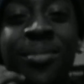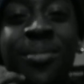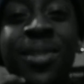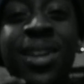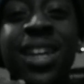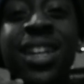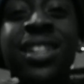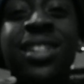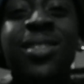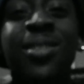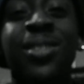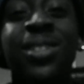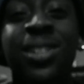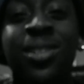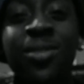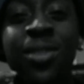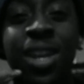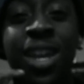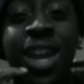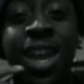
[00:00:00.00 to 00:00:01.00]
made you
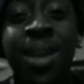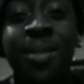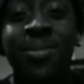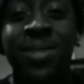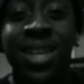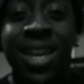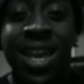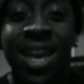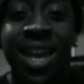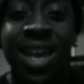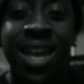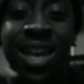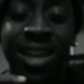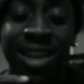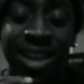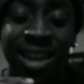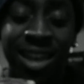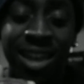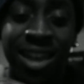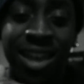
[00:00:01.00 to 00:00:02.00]
scream,
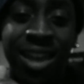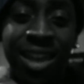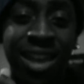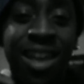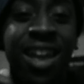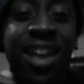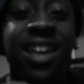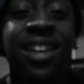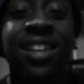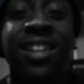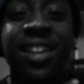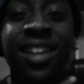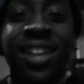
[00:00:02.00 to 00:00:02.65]
yeah.